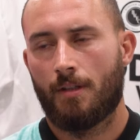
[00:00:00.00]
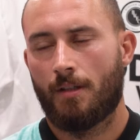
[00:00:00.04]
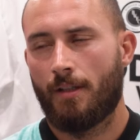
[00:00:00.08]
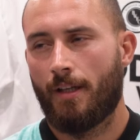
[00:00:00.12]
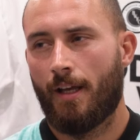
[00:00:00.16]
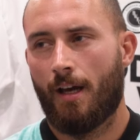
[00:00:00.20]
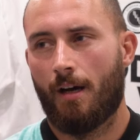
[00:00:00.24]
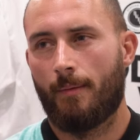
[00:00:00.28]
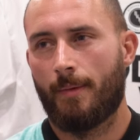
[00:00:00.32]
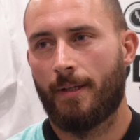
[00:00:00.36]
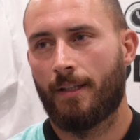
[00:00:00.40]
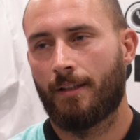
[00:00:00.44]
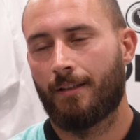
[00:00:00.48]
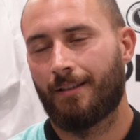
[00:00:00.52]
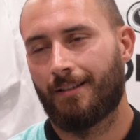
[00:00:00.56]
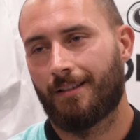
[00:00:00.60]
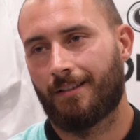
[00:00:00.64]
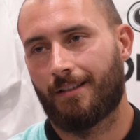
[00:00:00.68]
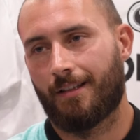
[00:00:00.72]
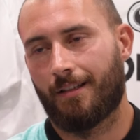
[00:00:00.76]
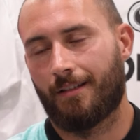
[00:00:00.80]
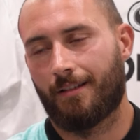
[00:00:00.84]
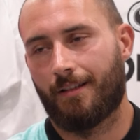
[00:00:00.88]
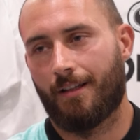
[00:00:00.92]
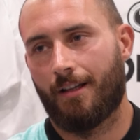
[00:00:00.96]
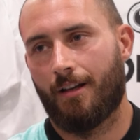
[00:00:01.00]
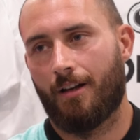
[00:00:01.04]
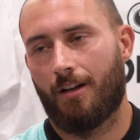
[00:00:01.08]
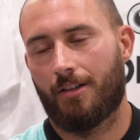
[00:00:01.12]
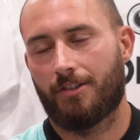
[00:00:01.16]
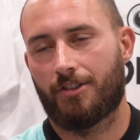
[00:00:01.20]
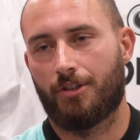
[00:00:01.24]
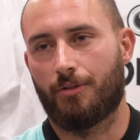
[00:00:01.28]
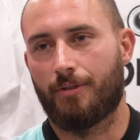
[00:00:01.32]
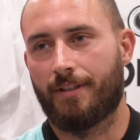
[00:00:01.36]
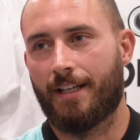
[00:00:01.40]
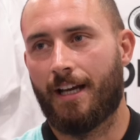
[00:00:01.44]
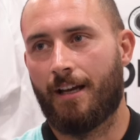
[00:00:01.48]
Yeah, I mean, the
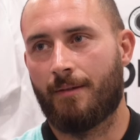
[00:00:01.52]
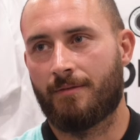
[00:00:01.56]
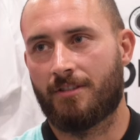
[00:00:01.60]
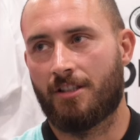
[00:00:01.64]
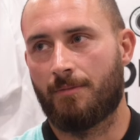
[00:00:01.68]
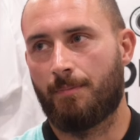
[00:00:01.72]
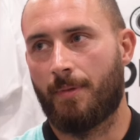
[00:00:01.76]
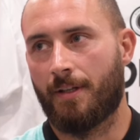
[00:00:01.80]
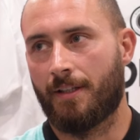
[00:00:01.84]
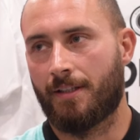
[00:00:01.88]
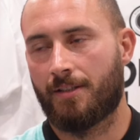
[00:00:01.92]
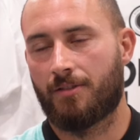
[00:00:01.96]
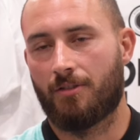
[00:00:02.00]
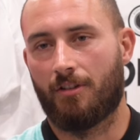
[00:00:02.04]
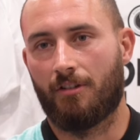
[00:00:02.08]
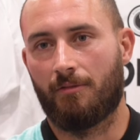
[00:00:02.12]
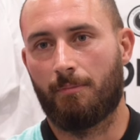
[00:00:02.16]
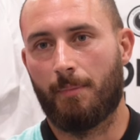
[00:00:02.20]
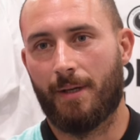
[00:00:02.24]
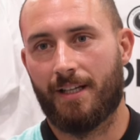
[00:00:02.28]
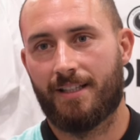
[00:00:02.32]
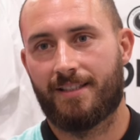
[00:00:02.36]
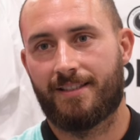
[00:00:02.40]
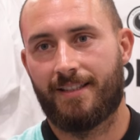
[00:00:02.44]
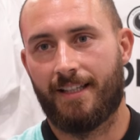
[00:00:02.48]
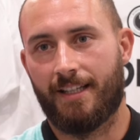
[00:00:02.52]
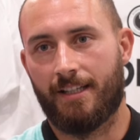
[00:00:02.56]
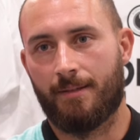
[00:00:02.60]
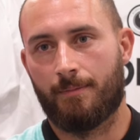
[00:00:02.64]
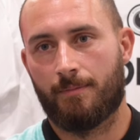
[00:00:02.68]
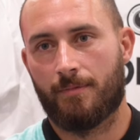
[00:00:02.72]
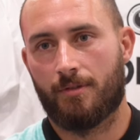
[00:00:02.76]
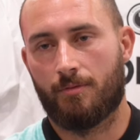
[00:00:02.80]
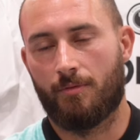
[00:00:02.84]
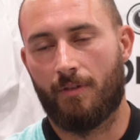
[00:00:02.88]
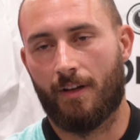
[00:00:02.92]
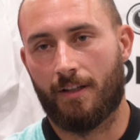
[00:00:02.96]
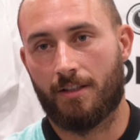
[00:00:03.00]
last two games have been sort of mixed
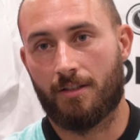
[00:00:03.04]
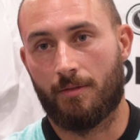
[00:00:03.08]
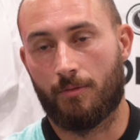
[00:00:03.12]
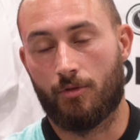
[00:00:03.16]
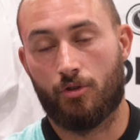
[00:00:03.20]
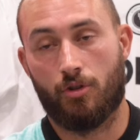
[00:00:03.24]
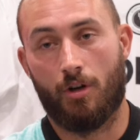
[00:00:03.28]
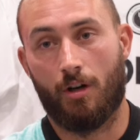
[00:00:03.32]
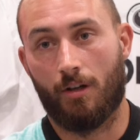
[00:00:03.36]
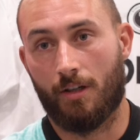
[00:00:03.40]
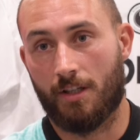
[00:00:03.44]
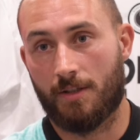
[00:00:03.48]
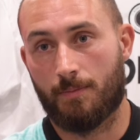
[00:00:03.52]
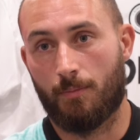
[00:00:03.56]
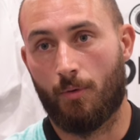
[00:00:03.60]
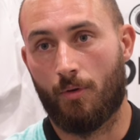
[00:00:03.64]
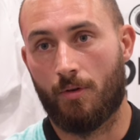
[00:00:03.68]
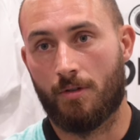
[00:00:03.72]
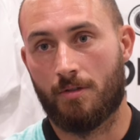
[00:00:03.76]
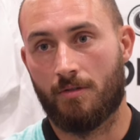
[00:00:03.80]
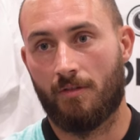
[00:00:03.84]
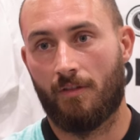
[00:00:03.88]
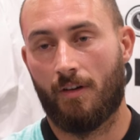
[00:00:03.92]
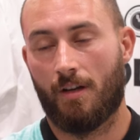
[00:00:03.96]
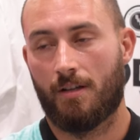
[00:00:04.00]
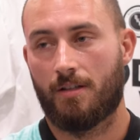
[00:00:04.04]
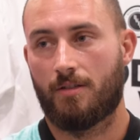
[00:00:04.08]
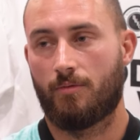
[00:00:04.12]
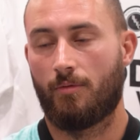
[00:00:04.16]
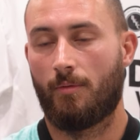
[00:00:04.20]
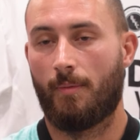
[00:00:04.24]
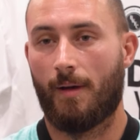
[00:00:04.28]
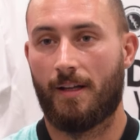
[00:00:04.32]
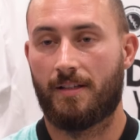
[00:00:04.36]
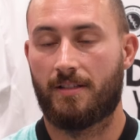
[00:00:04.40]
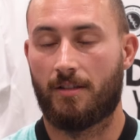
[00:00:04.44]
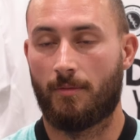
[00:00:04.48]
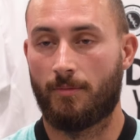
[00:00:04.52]
teams. We've had some trialist boys with us. We've
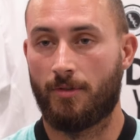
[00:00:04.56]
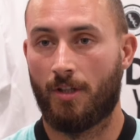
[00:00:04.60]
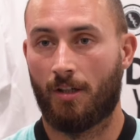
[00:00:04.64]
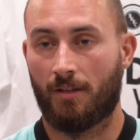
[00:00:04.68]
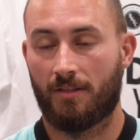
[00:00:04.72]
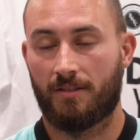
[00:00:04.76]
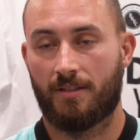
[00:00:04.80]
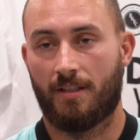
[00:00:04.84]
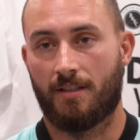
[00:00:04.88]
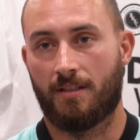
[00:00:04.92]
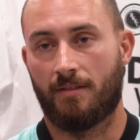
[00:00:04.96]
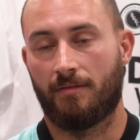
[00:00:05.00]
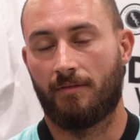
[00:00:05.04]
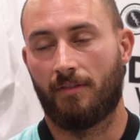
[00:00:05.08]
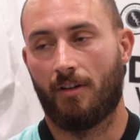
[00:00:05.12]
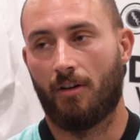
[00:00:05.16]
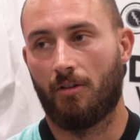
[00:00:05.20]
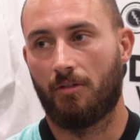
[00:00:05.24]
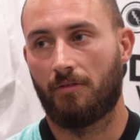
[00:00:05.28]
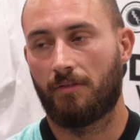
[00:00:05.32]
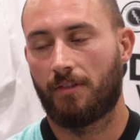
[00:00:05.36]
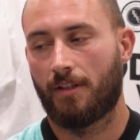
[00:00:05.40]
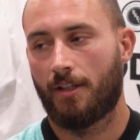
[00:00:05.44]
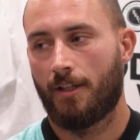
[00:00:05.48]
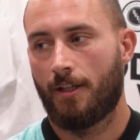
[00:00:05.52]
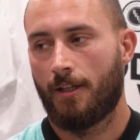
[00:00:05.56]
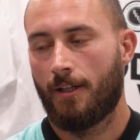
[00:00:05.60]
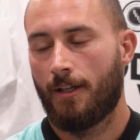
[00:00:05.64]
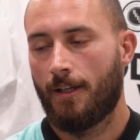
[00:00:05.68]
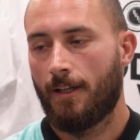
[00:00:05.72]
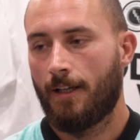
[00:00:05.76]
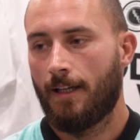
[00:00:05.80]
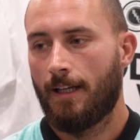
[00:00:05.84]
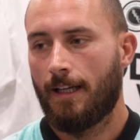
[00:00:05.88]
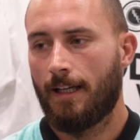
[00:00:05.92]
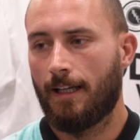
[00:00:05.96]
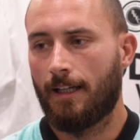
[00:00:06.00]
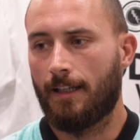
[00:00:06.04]
had some youngsters involved.
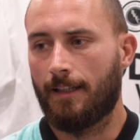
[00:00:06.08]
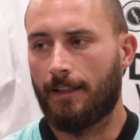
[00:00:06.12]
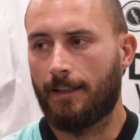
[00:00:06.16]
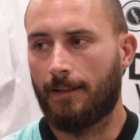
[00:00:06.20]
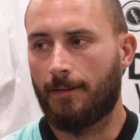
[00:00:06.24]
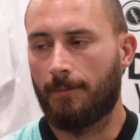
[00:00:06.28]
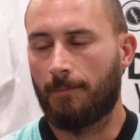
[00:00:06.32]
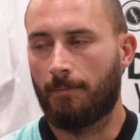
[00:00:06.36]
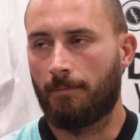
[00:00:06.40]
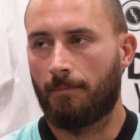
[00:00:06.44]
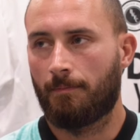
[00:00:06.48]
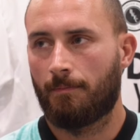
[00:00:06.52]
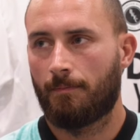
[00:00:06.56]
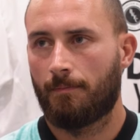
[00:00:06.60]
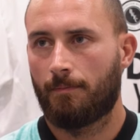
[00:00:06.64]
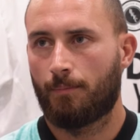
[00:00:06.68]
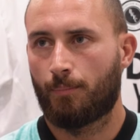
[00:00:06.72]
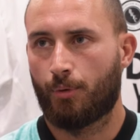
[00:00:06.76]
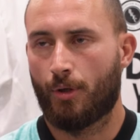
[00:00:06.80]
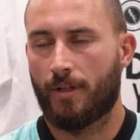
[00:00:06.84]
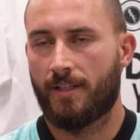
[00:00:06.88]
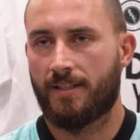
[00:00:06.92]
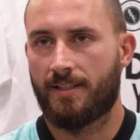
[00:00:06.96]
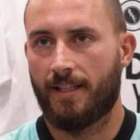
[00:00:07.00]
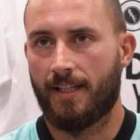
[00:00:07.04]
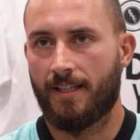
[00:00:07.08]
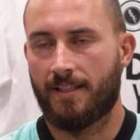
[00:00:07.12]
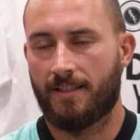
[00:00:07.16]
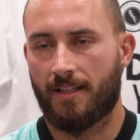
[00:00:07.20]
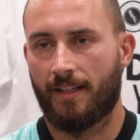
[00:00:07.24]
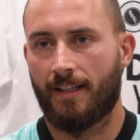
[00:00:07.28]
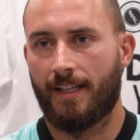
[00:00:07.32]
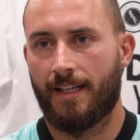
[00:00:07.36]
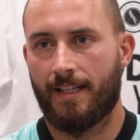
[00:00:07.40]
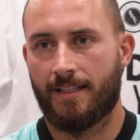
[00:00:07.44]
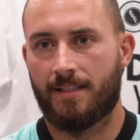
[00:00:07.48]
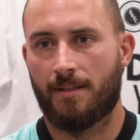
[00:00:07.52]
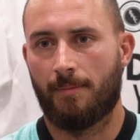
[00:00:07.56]

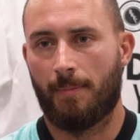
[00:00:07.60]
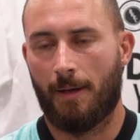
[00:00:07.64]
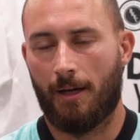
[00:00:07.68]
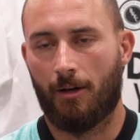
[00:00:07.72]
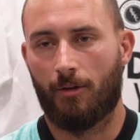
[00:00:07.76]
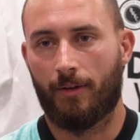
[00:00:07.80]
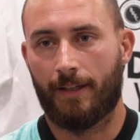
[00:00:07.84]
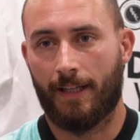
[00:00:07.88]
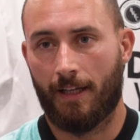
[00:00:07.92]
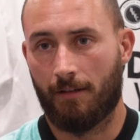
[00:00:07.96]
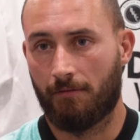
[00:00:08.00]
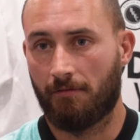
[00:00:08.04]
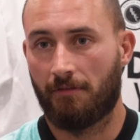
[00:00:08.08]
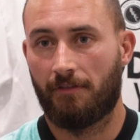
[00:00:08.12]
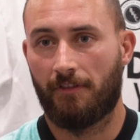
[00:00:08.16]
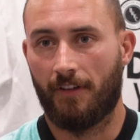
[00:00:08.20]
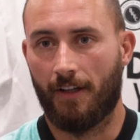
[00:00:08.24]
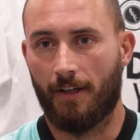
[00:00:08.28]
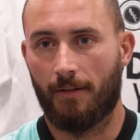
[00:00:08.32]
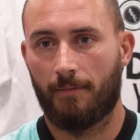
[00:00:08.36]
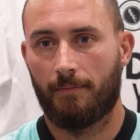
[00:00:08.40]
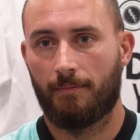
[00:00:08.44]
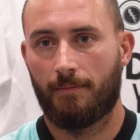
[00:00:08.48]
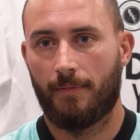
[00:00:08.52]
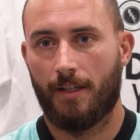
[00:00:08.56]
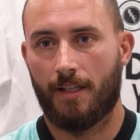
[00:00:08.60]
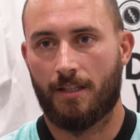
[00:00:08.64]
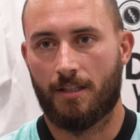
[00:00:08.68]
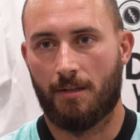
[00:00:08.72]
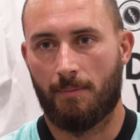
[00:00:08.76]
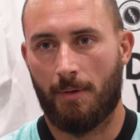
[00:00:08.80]
Pre-season is about getting fit. It's